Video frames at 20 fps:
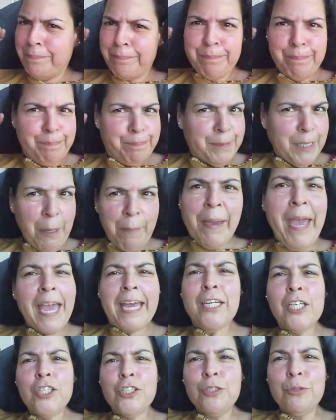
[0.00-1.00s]
command
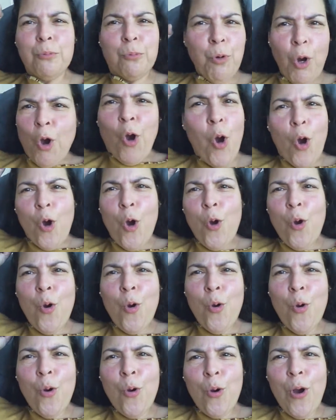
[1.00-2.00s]
you.
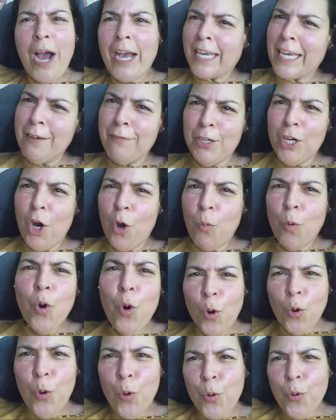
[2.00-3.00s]
Woohoo! I give you a
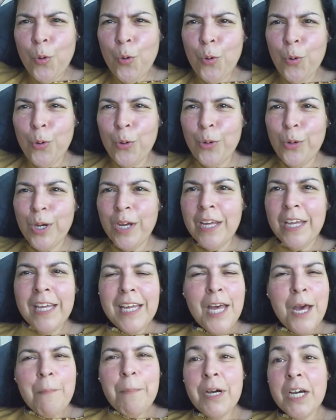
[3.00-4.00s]
woohoo!
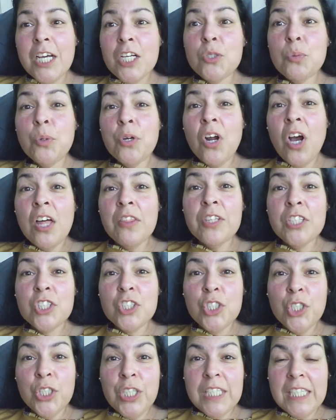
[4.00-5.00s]
Because we're on this
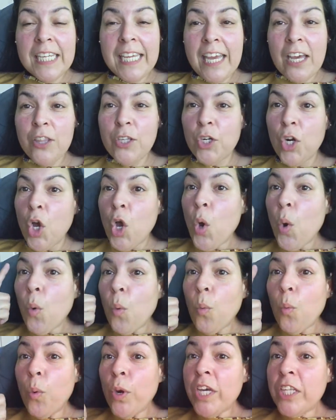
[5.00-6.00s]
journey together.
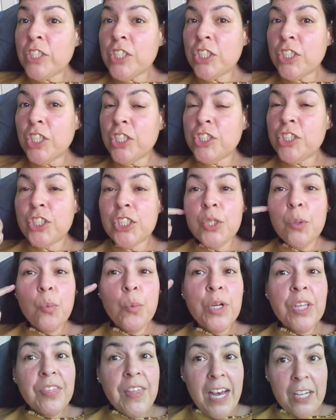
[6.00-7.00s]
With surgery,
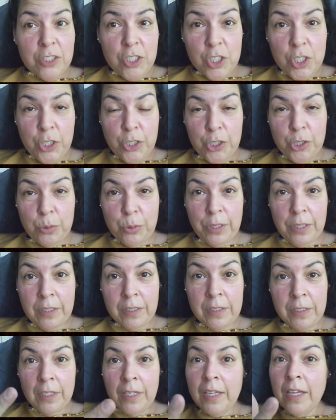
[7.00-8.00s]
without surgery.
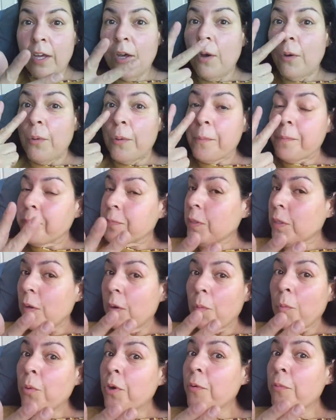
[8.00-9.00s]

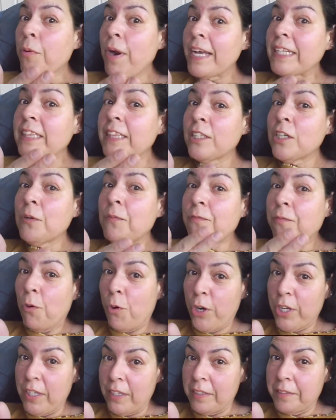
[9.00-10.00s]
We're right there for
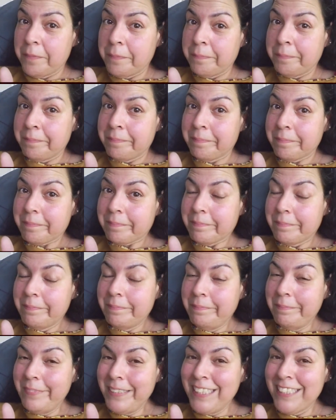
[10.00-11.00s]
you.
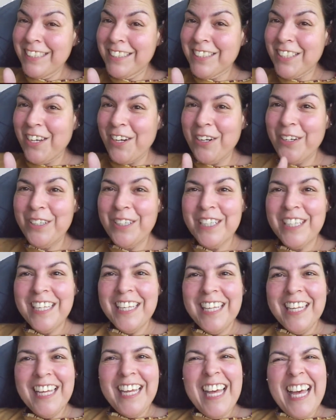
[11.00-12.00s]
So,
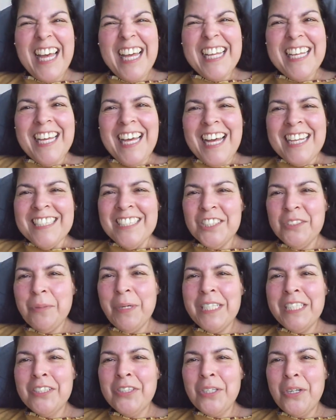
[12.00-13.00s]
just wanted
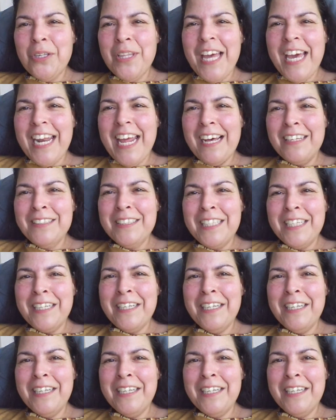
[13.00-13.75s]
to throw that out there.